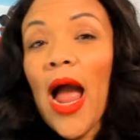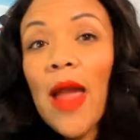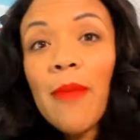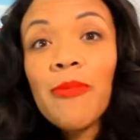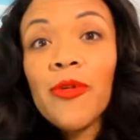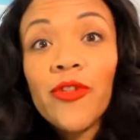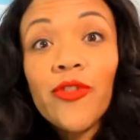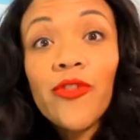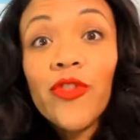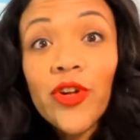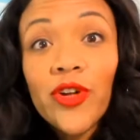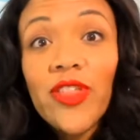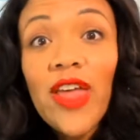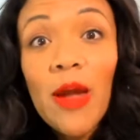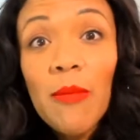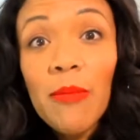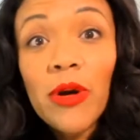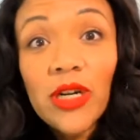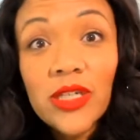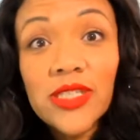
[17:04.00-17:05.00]
I prefer
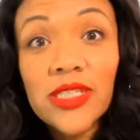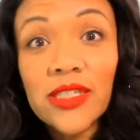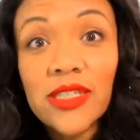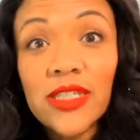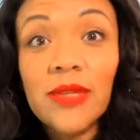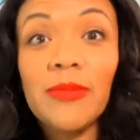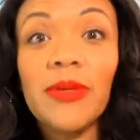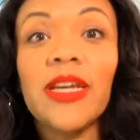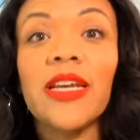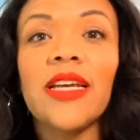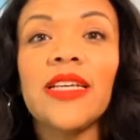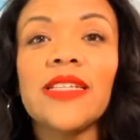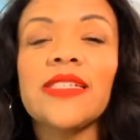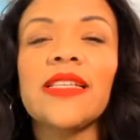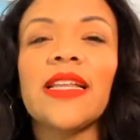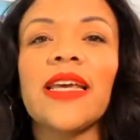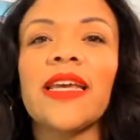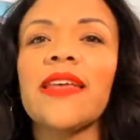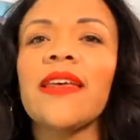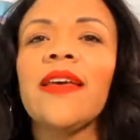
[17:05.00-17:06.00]
that personally
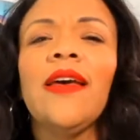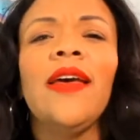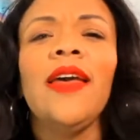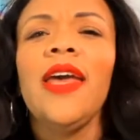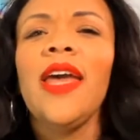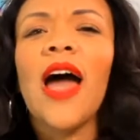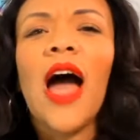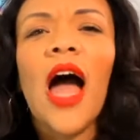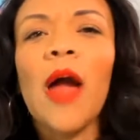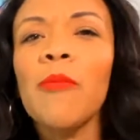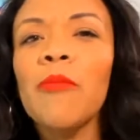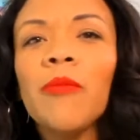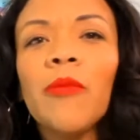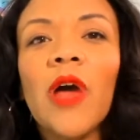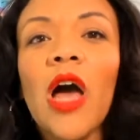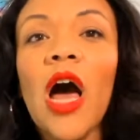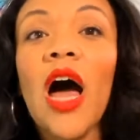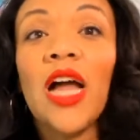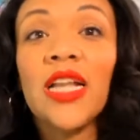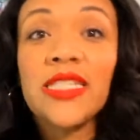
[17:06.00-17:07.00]
because like I'm
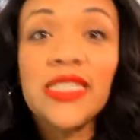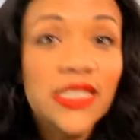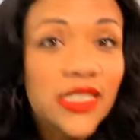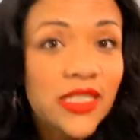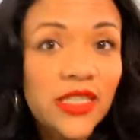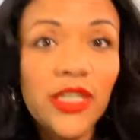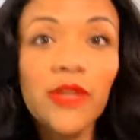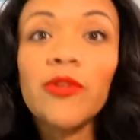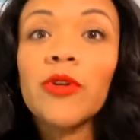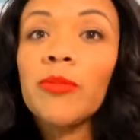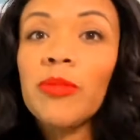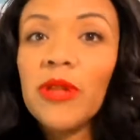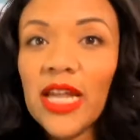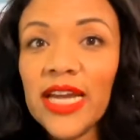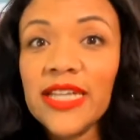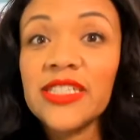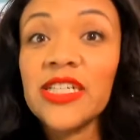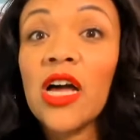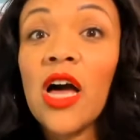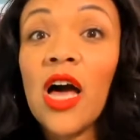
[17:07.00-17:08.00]
constantly
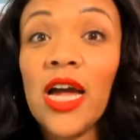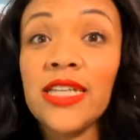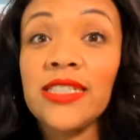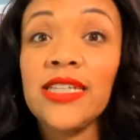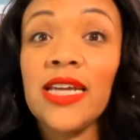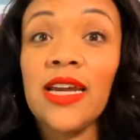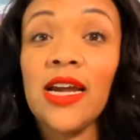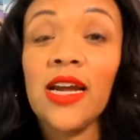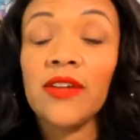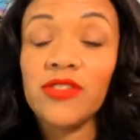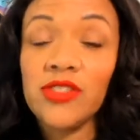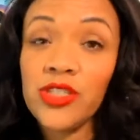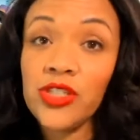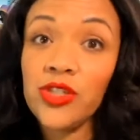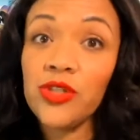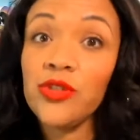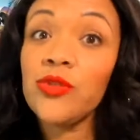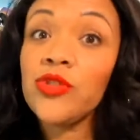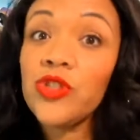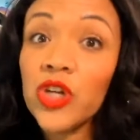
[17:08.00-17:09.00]
replying to content,
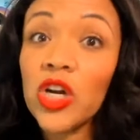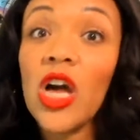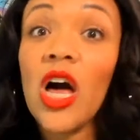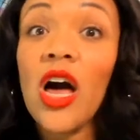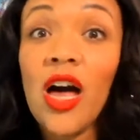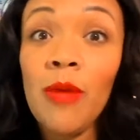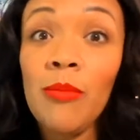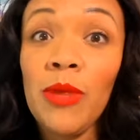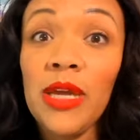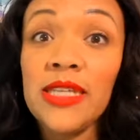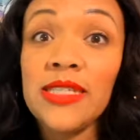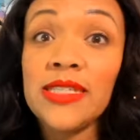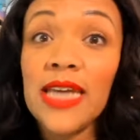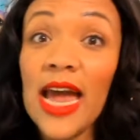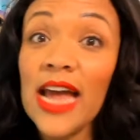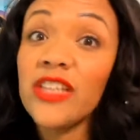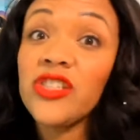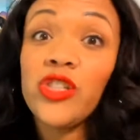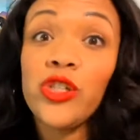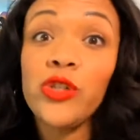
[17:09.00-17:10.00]
to comments,
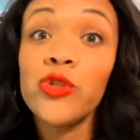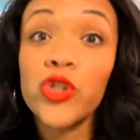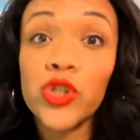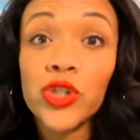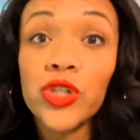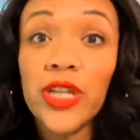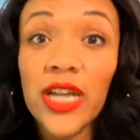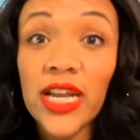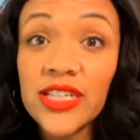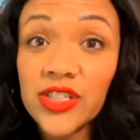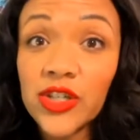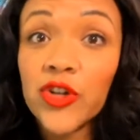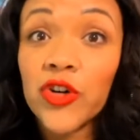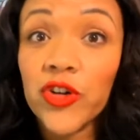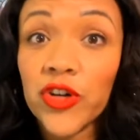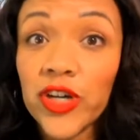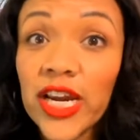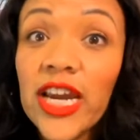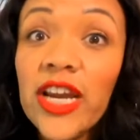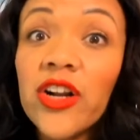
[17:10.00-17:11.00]
as you should as a
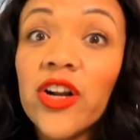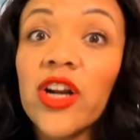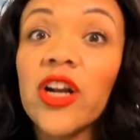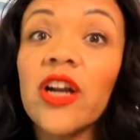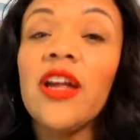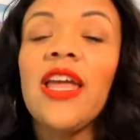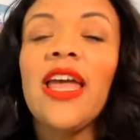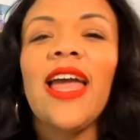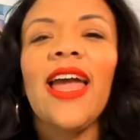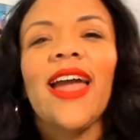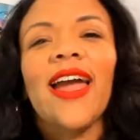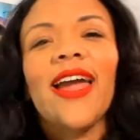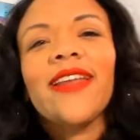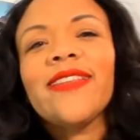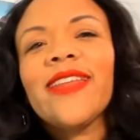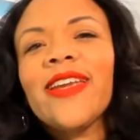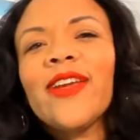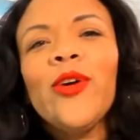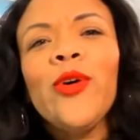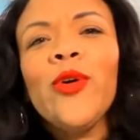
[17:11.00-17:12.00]
creator. And
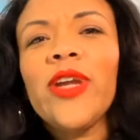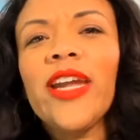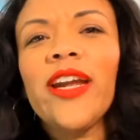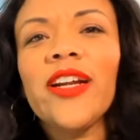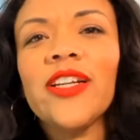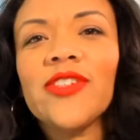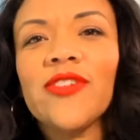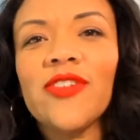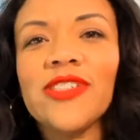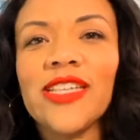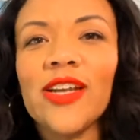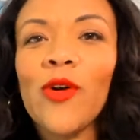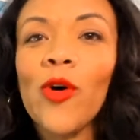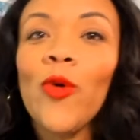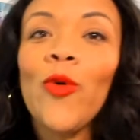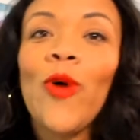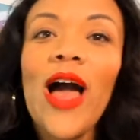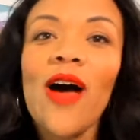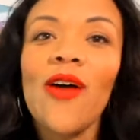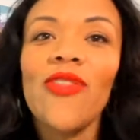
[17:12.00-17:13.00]
like, who cares if I say,
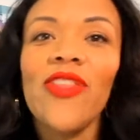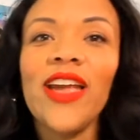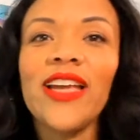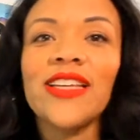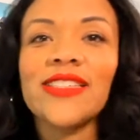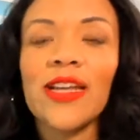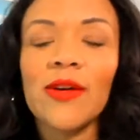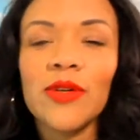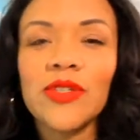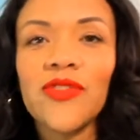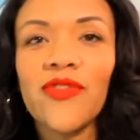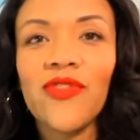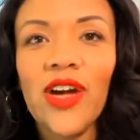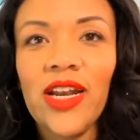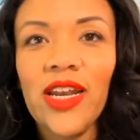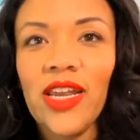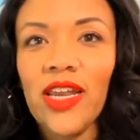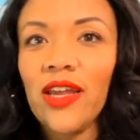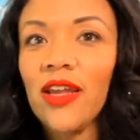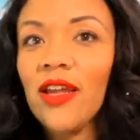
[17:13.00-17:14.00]
oh, wow, thanks, that was
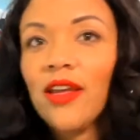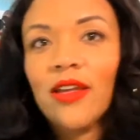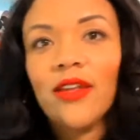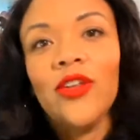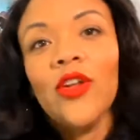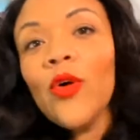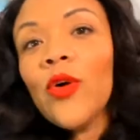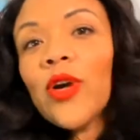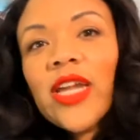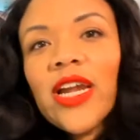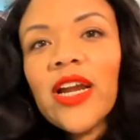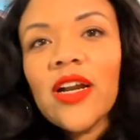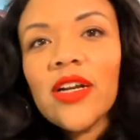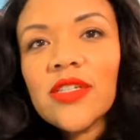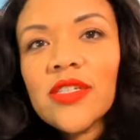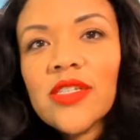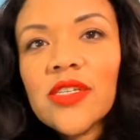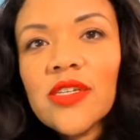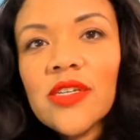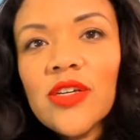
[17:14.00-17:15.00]
funny. No one
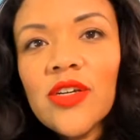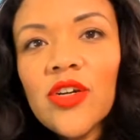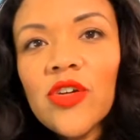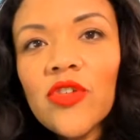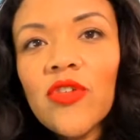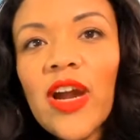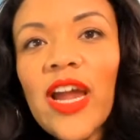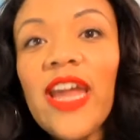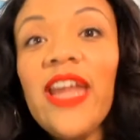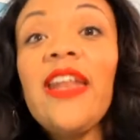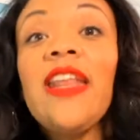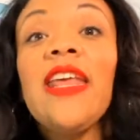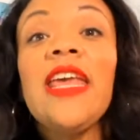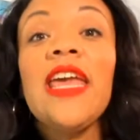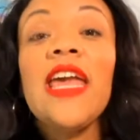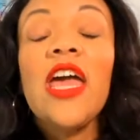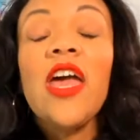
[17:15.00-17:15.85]
cares, right?